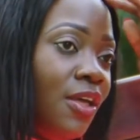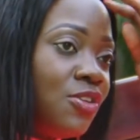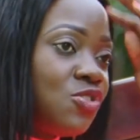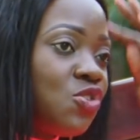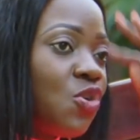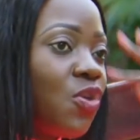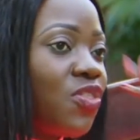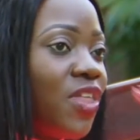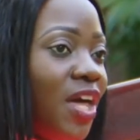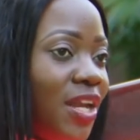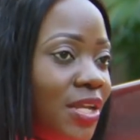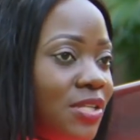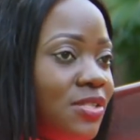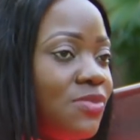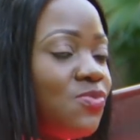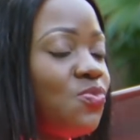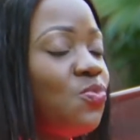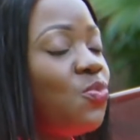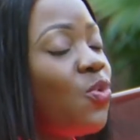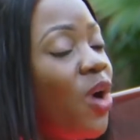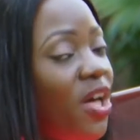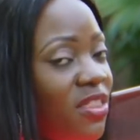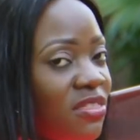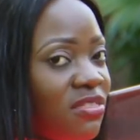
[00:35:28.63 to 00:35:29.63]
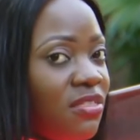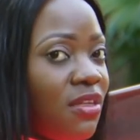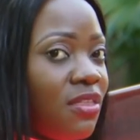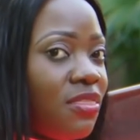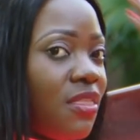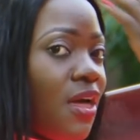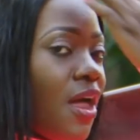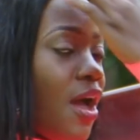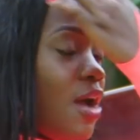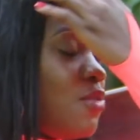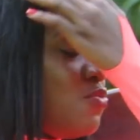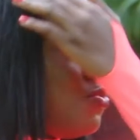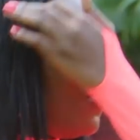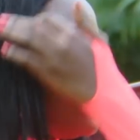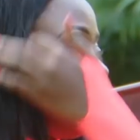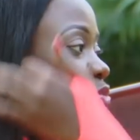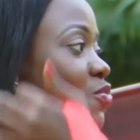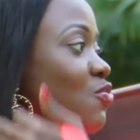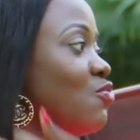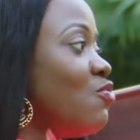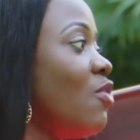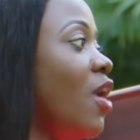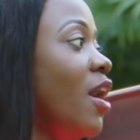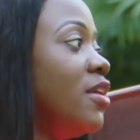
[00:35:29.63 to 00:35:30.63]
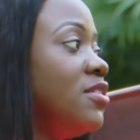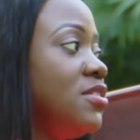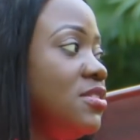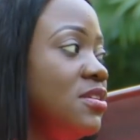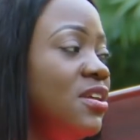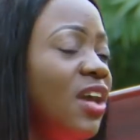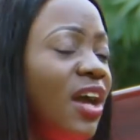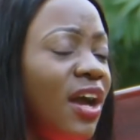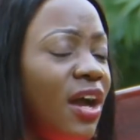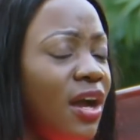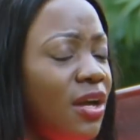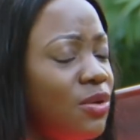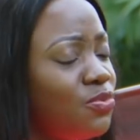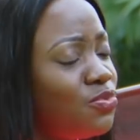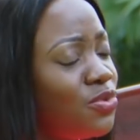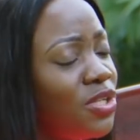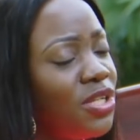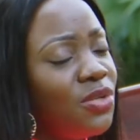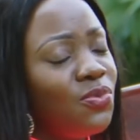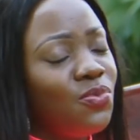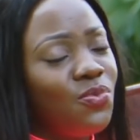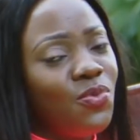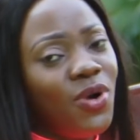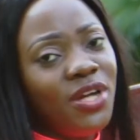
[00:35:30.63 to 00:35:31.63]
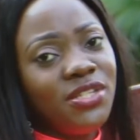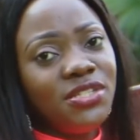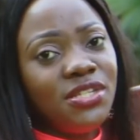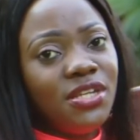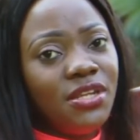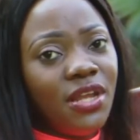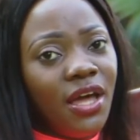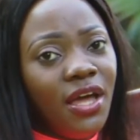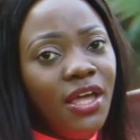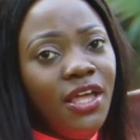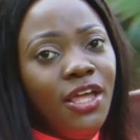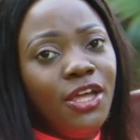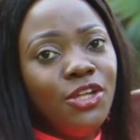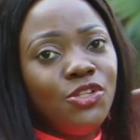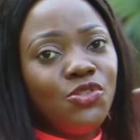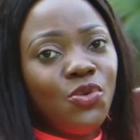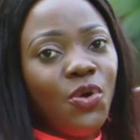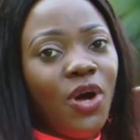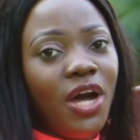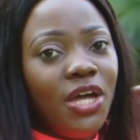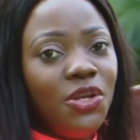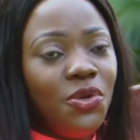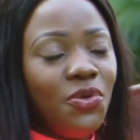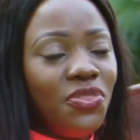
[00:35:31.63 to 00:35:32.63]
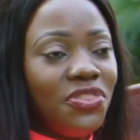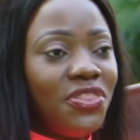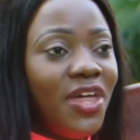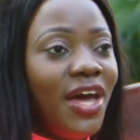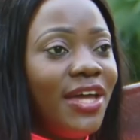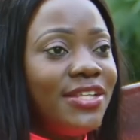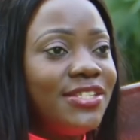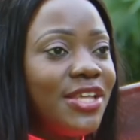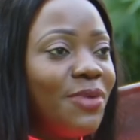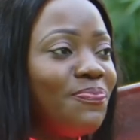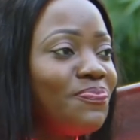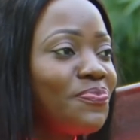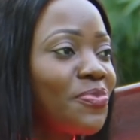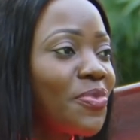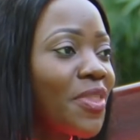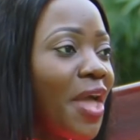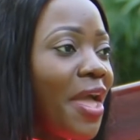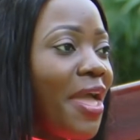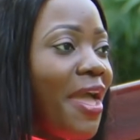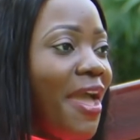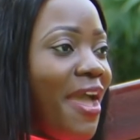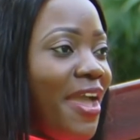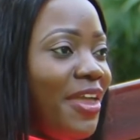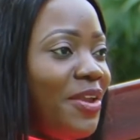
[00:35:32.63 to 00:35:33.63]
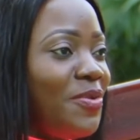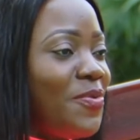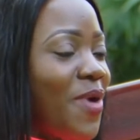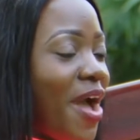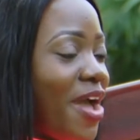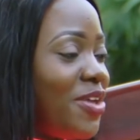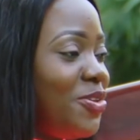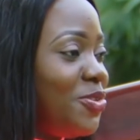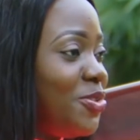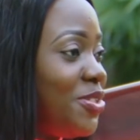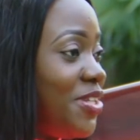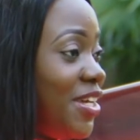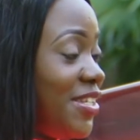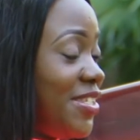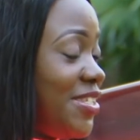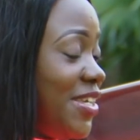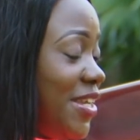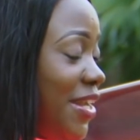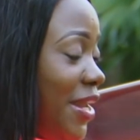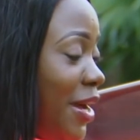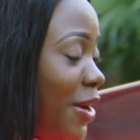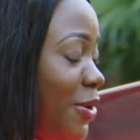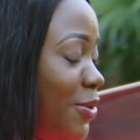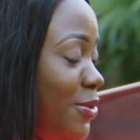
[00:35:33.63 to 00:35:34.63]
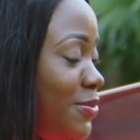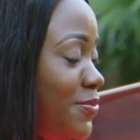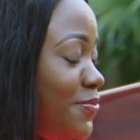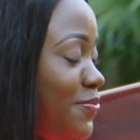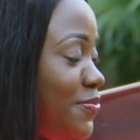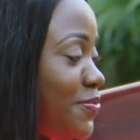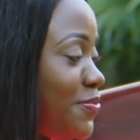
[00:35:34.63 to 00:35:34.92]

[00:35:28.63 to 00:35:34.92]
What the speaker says: So that is one thing that I really want. Yeah, I really wanted to add on that. Anyway, are you dating now?